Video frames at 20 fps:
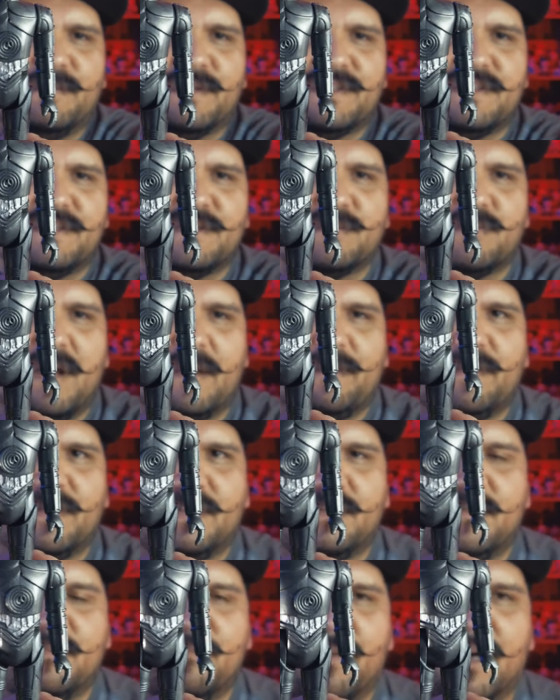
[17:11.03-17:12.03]
he's missing his
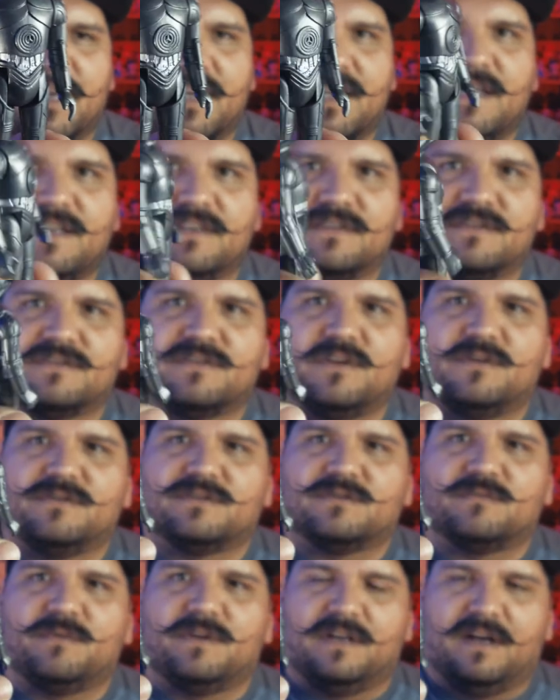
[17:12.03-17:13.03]
weapon, but he is
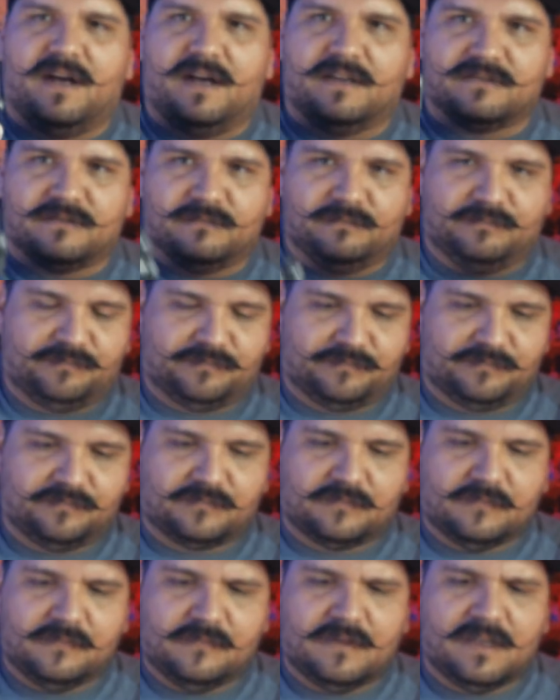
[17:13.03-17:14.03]
so sweet and awesome.
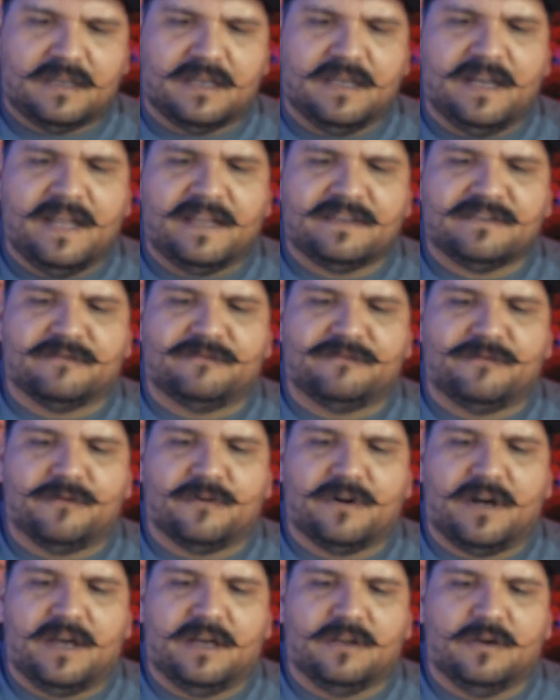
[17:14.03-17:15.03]
And that's a
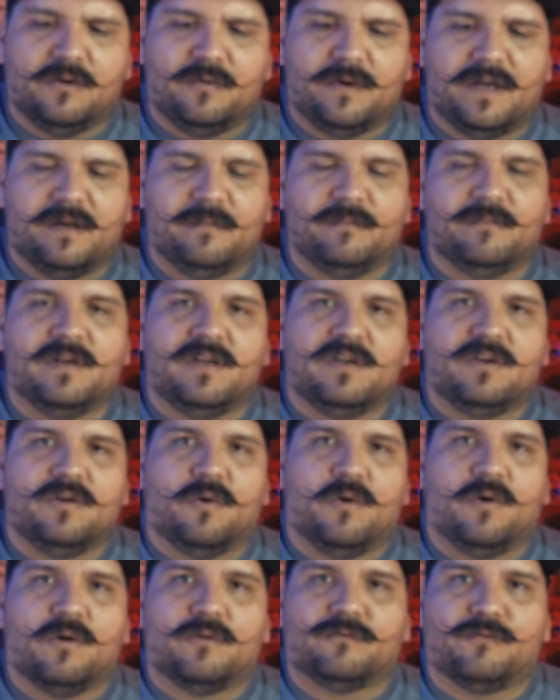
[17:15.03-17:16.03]
four L O M
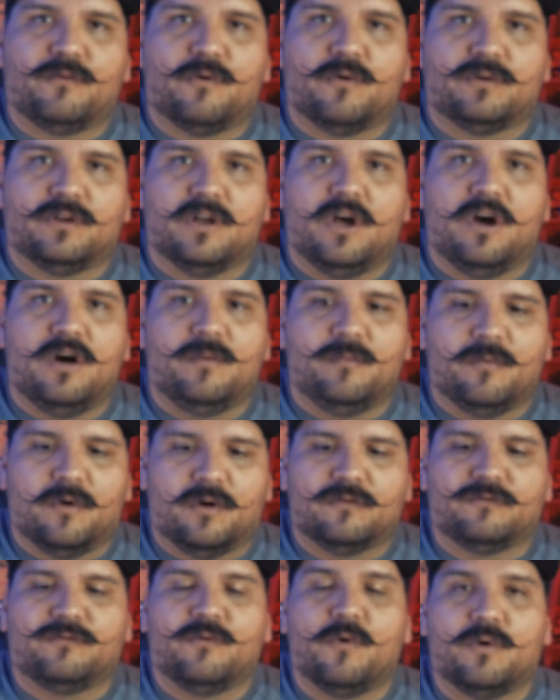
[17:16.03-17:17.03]
or four L O M
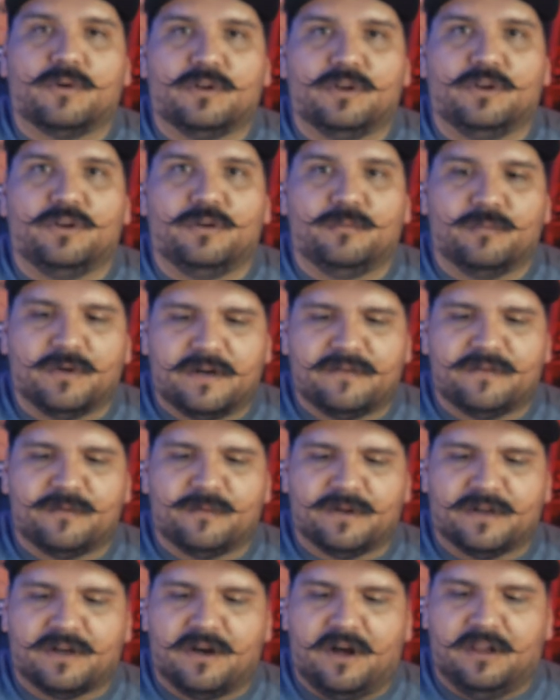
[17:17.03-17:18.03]
or four L O M, whatever
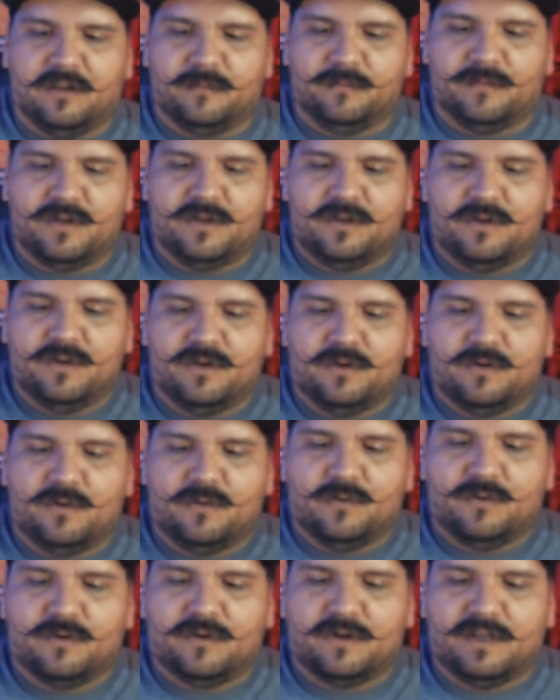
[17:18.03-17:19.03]
you want to call him,
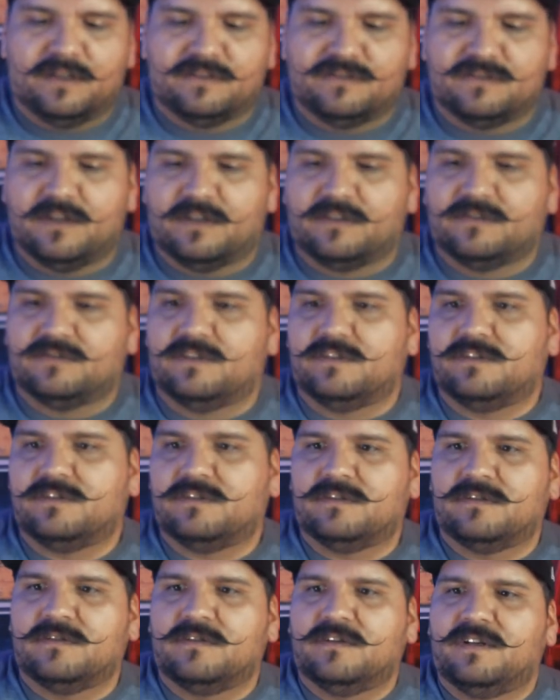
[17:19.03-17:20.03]
or a
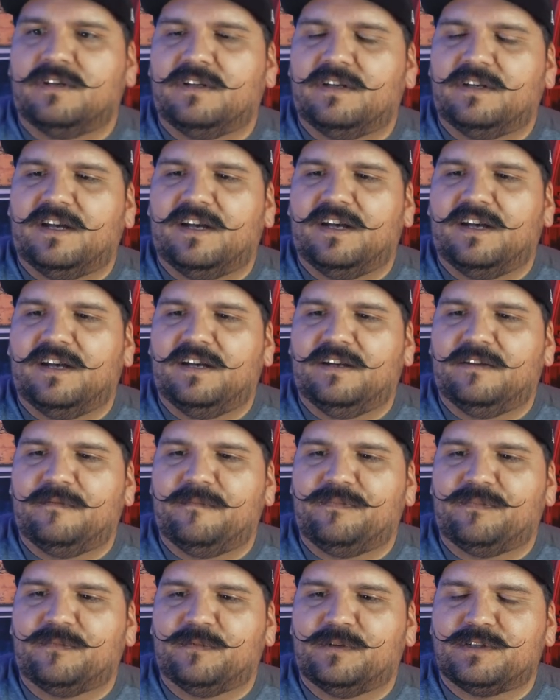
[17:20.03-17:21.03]
Zuxus,
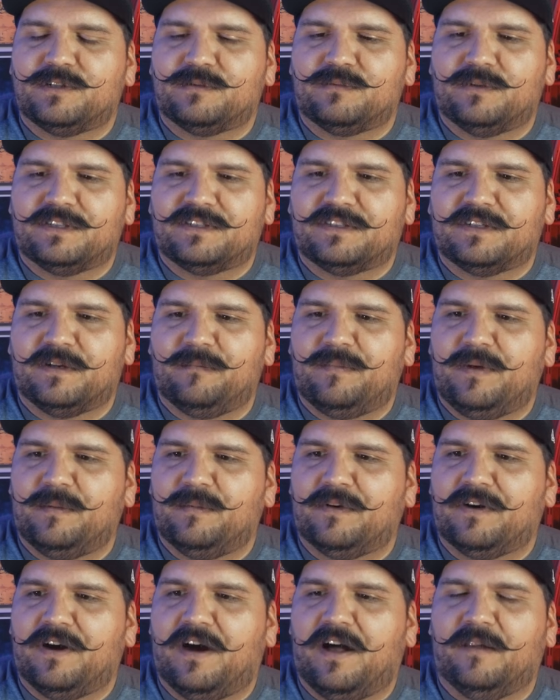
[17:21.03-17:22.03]
uh, which is what some
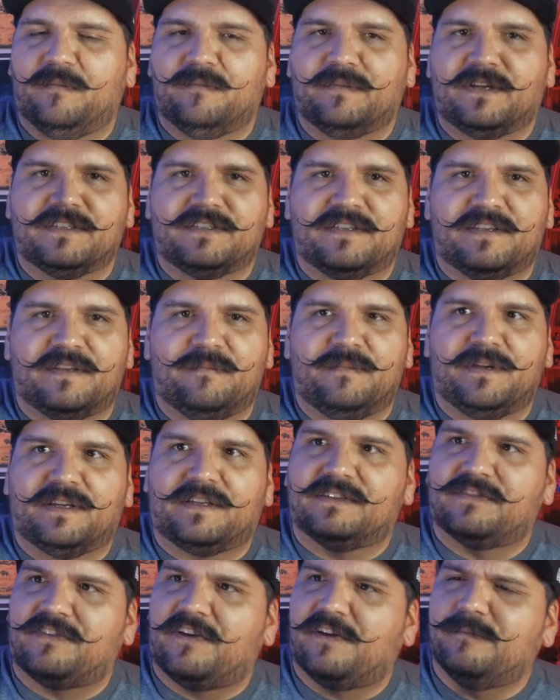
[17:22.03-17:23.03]
people call him because of the
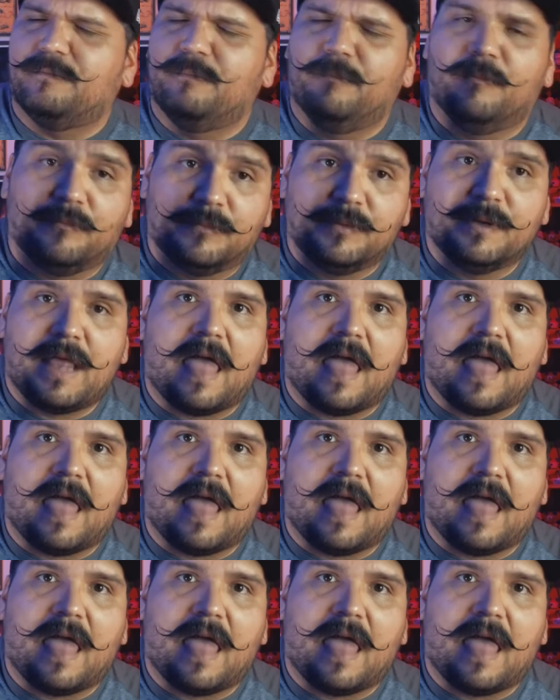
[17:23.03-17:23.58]
mix up,